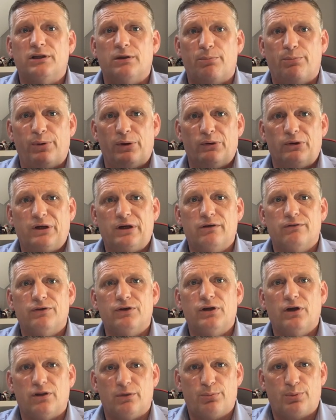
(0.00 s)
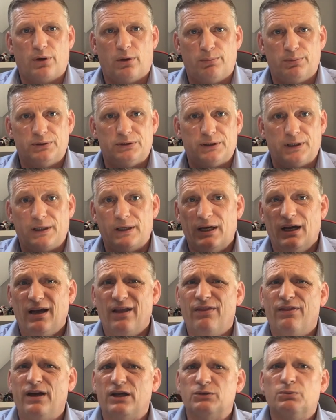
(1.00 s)
the building of another property,
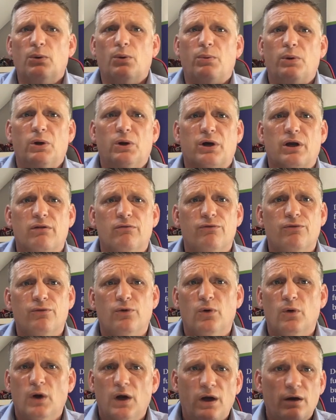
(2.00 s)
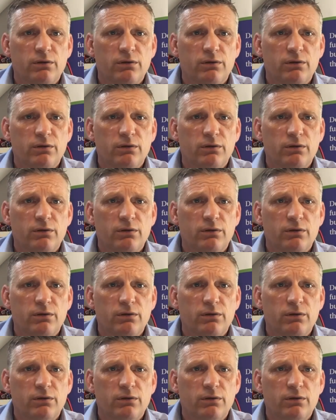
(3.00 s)
that's what we're looking for.